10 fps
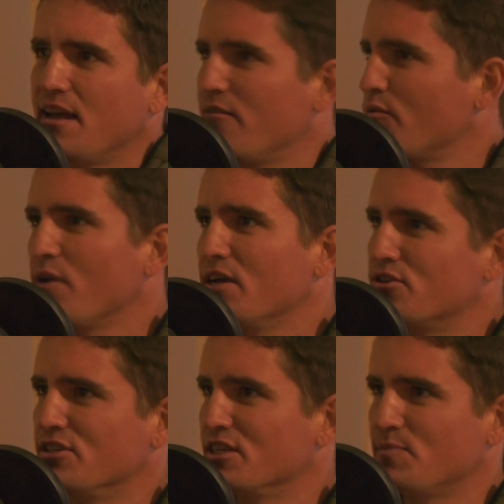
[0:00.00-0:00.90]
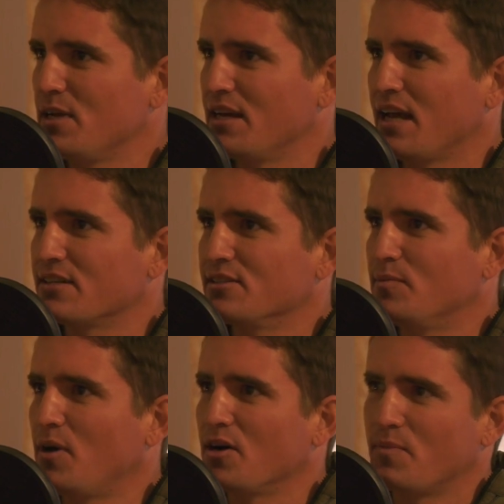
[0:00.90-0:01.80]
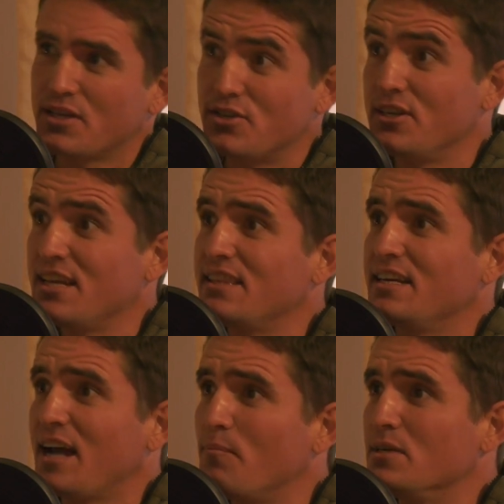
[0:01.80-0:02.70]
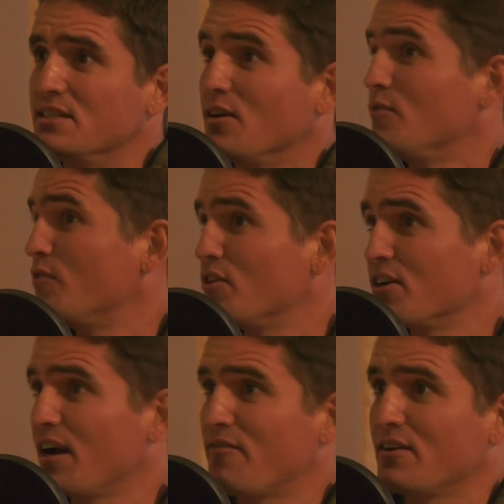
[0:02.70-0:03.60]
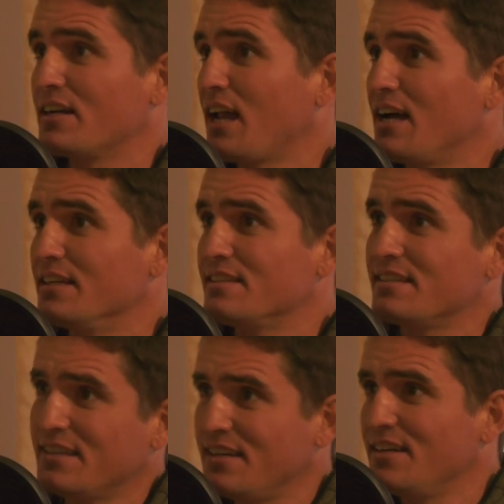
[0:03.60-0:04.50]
everywhere should just be a national park, but you need the numbers of photographic clients